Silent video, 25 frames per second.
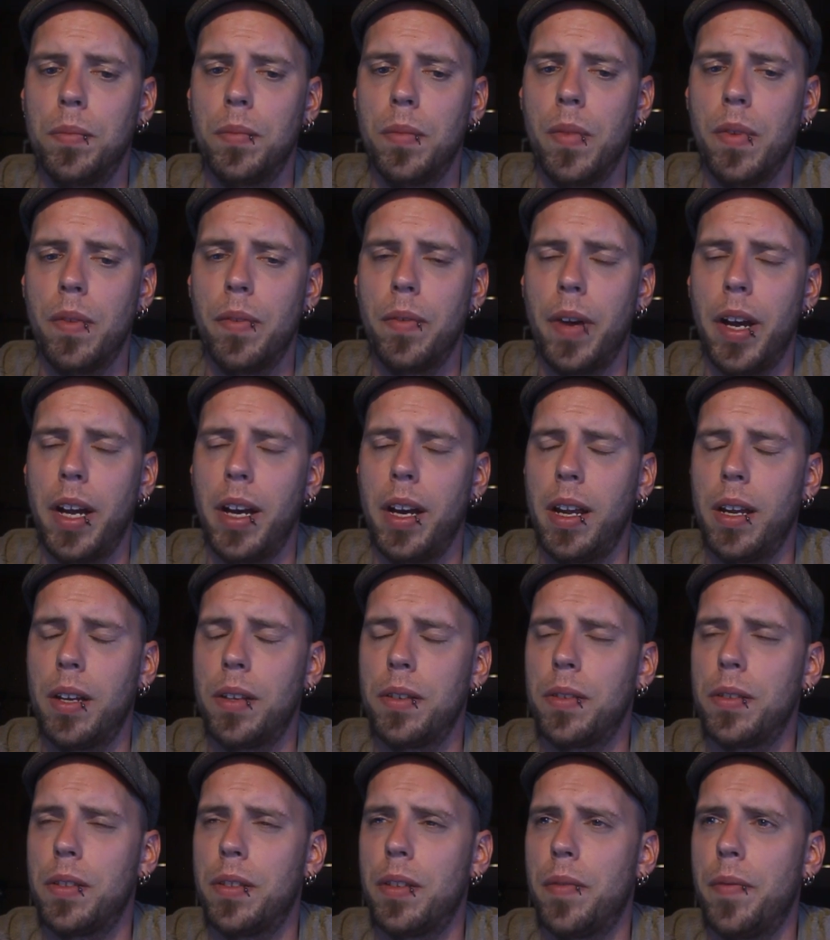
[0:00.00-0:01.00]
the
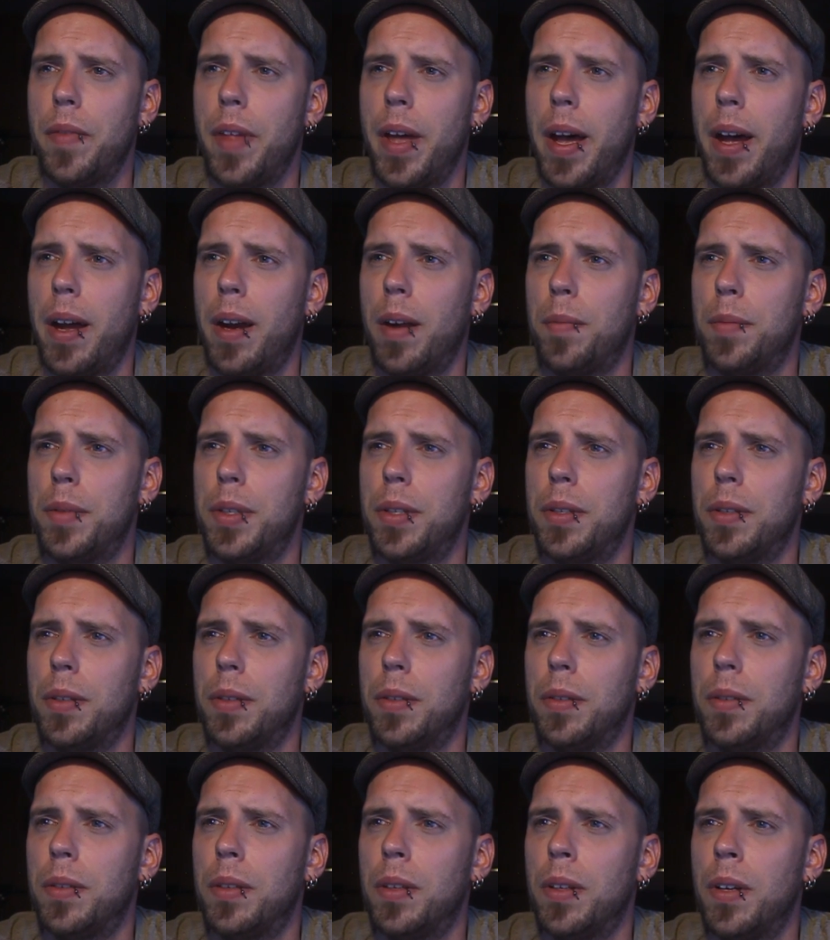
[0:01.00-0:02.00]
financials of that. I'm
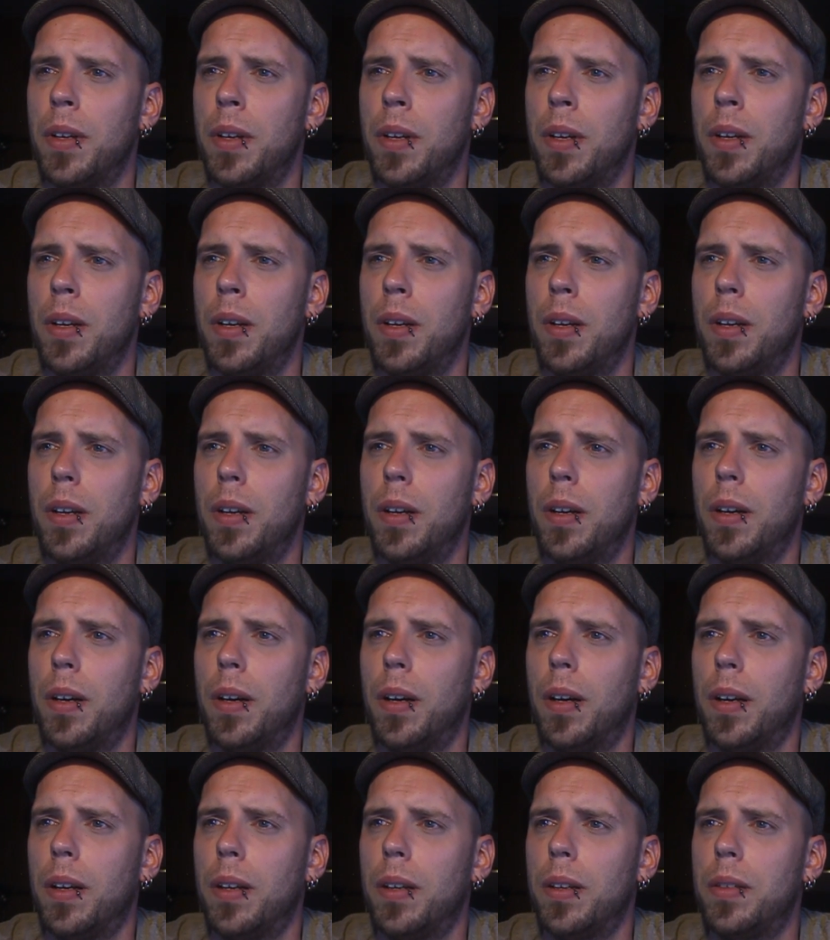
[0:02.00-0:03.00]
still
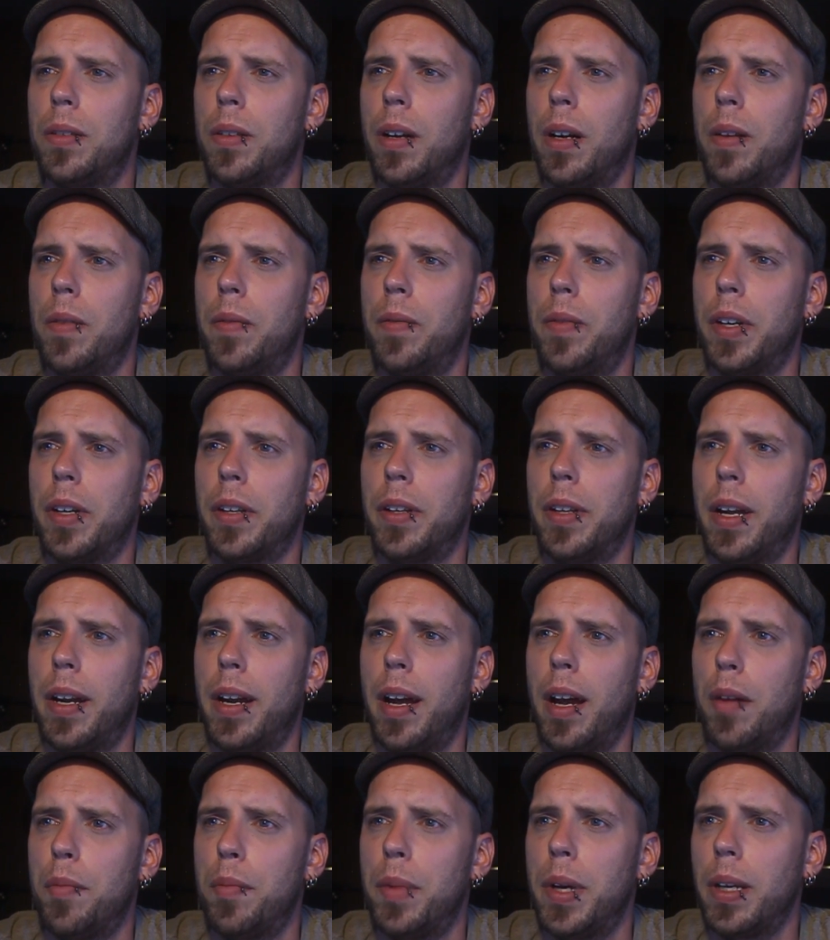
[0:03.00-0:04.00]
trying to figure that
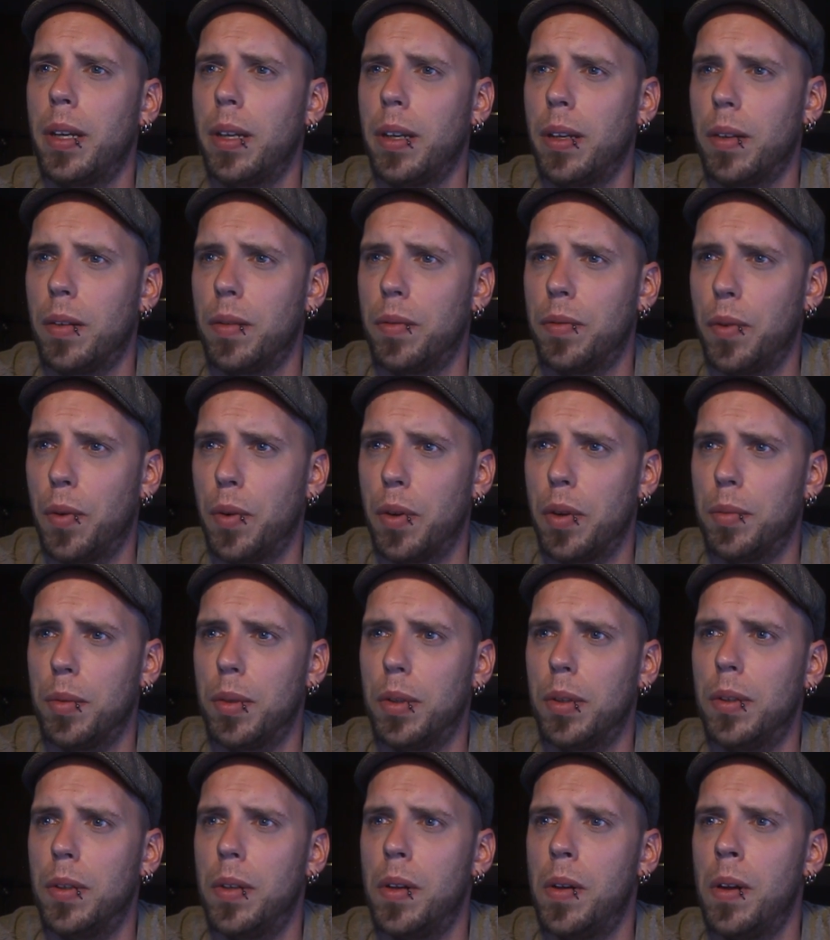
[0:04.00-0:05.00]
out, making it
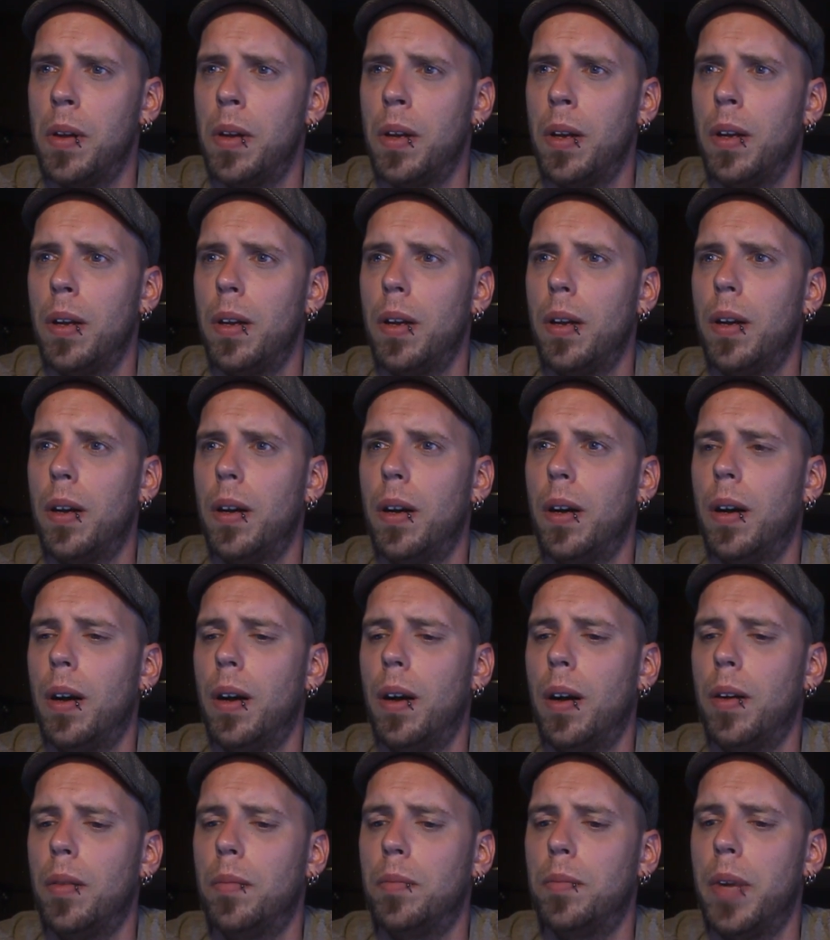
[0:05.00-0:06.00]
affordable.
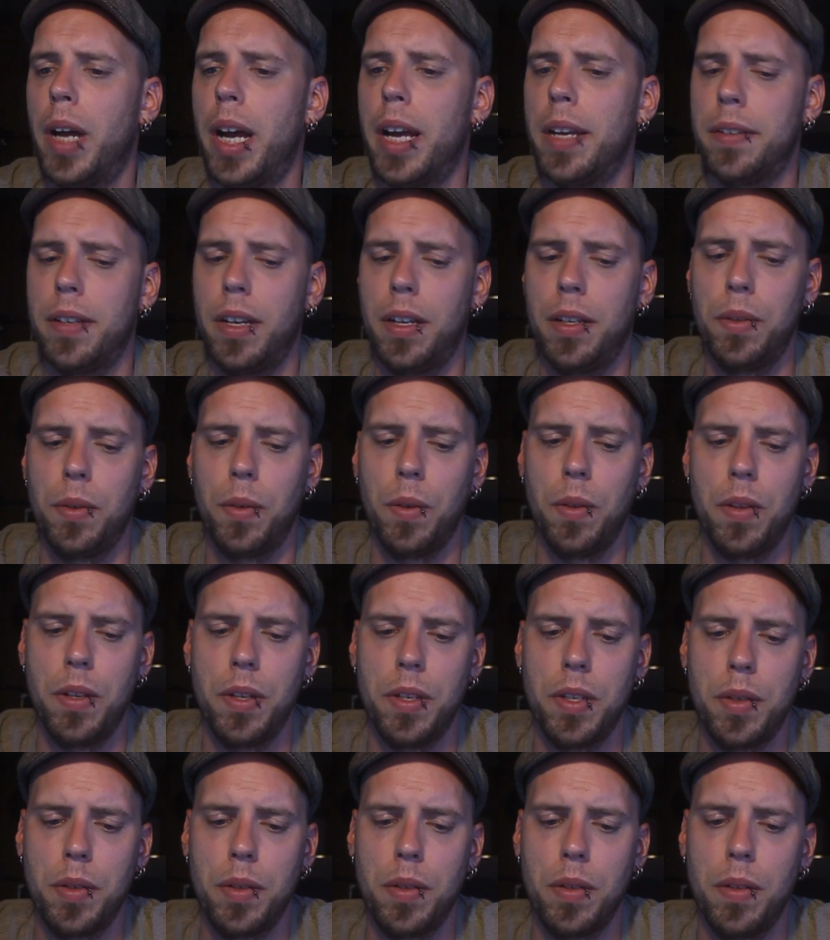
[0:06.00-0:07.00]
As I told
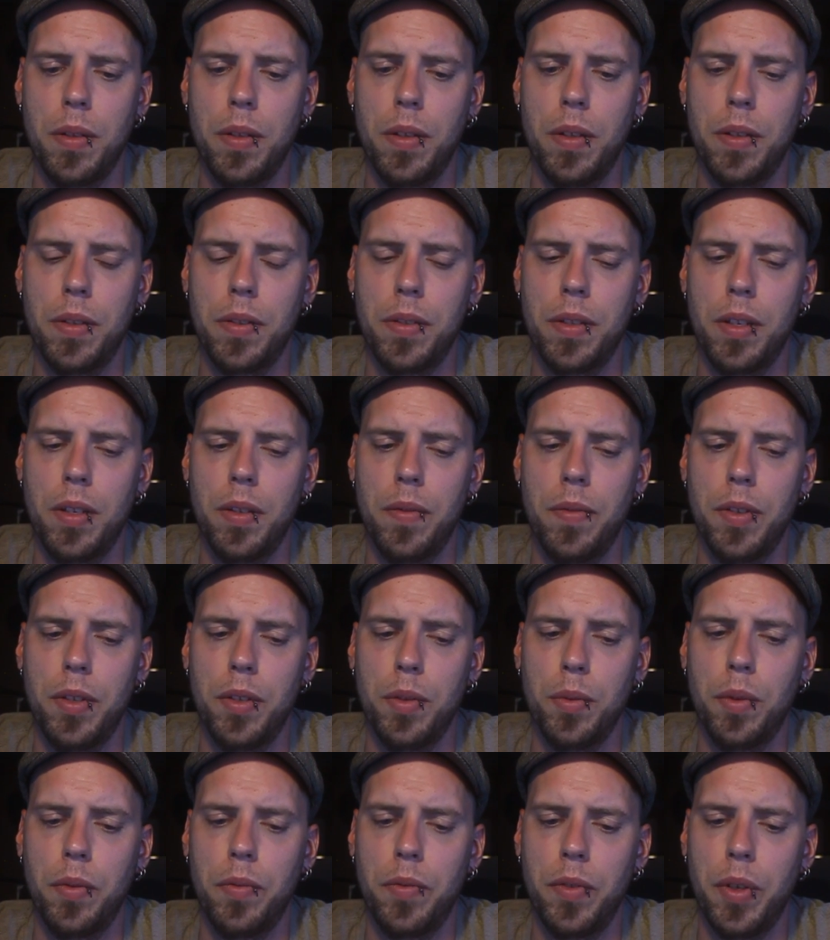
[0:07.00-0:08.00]
this
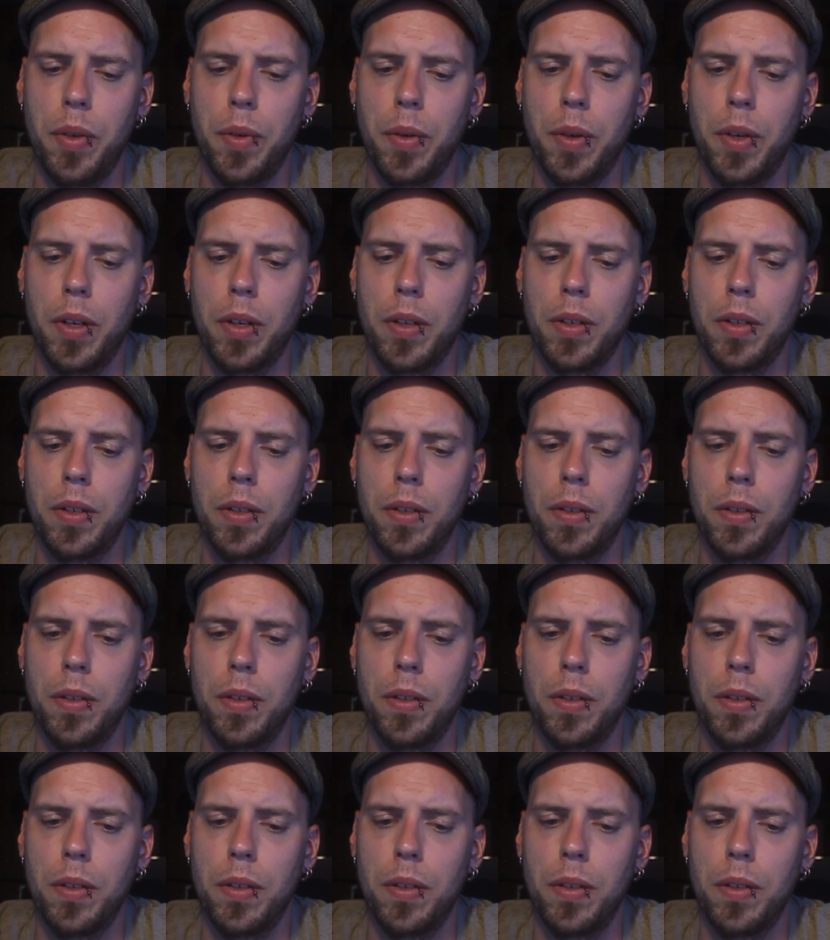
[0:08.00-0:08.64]
individual viewer,